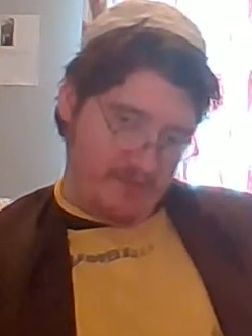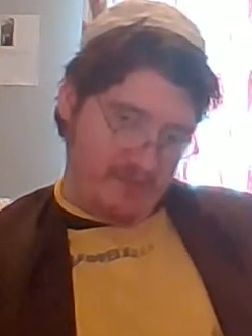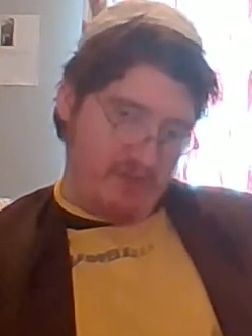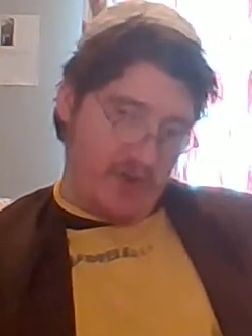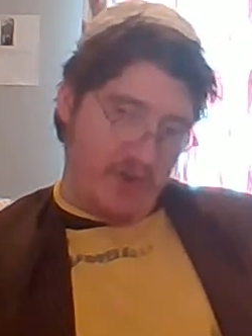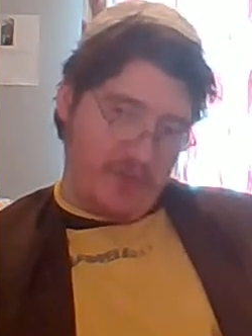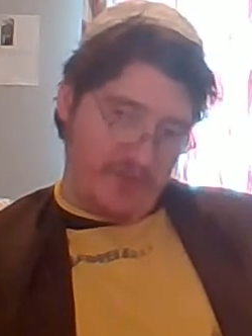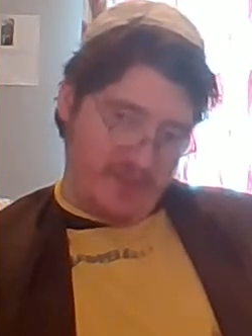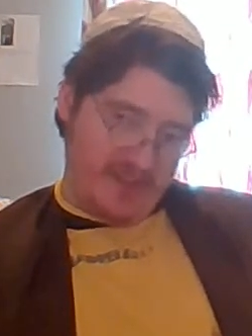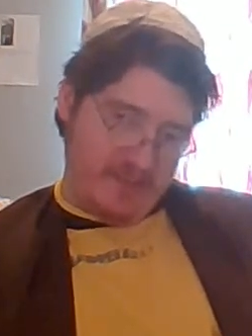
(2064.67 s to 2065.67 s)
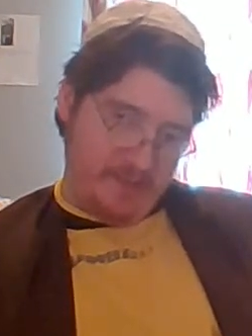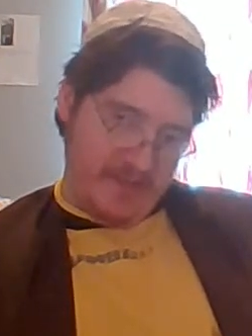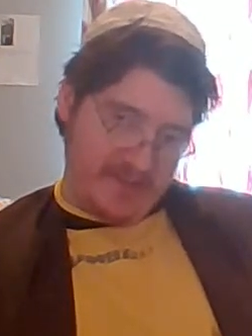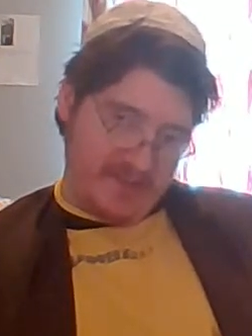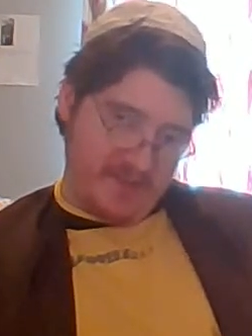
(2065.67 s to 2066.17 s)
there are unique
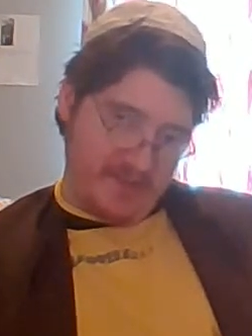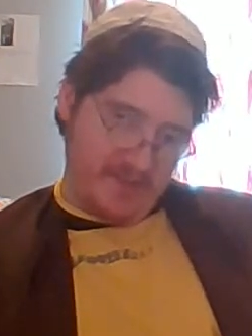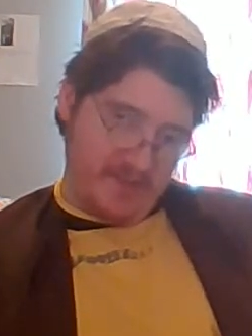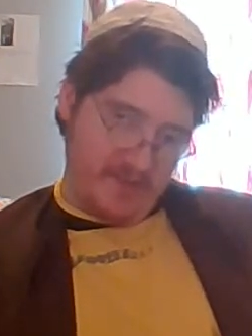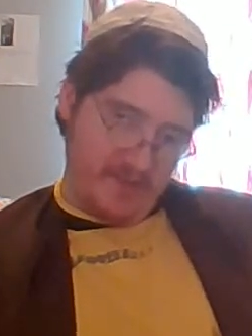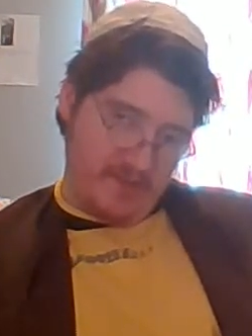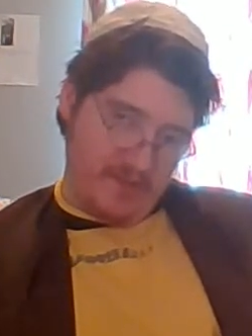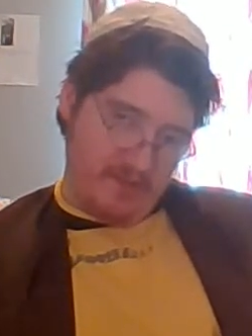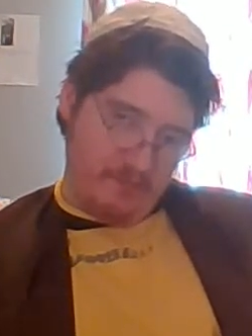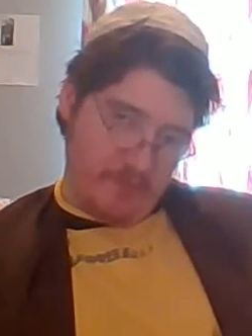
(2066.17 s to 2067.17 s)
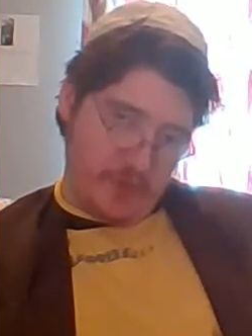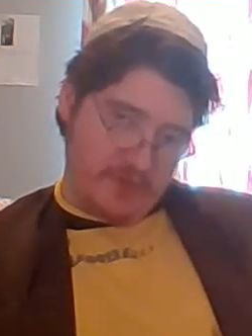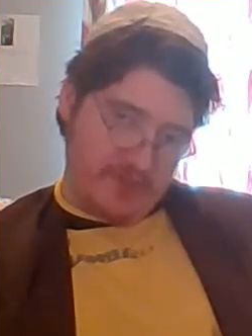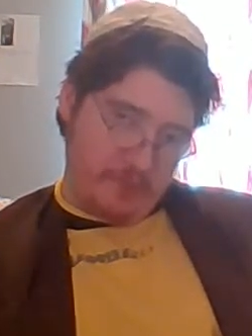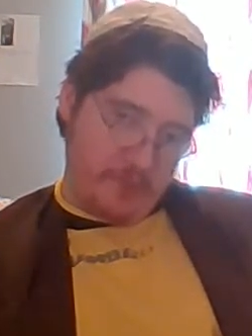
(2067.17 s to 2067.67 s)
mixes.
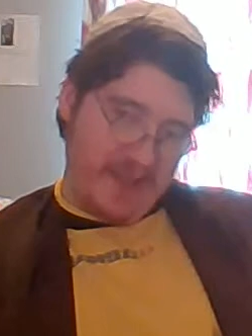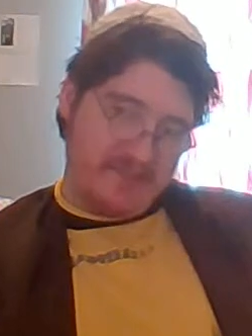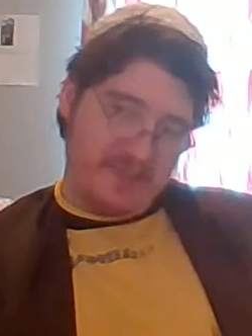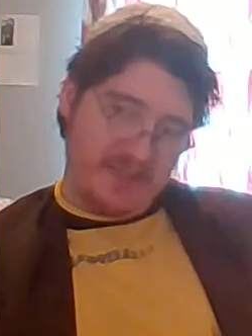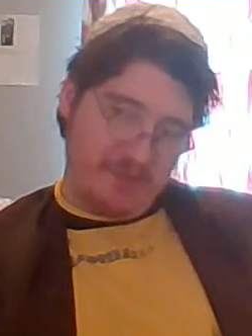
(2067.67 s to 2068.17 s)
But the basic